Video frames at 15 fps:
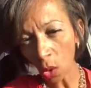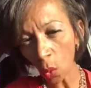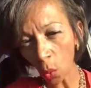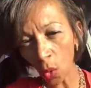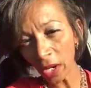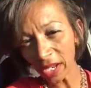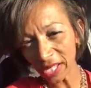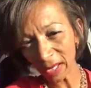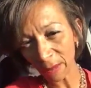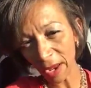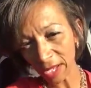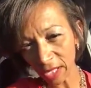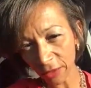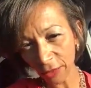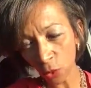what is
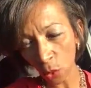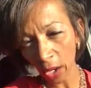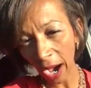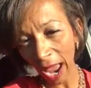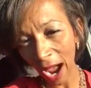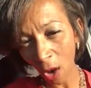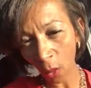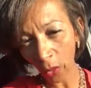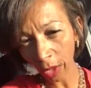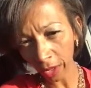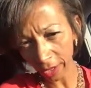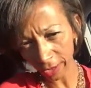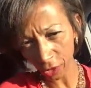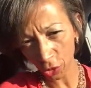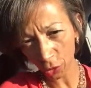best for our
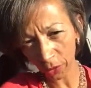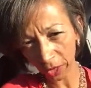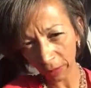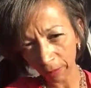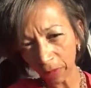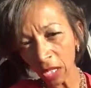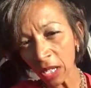country.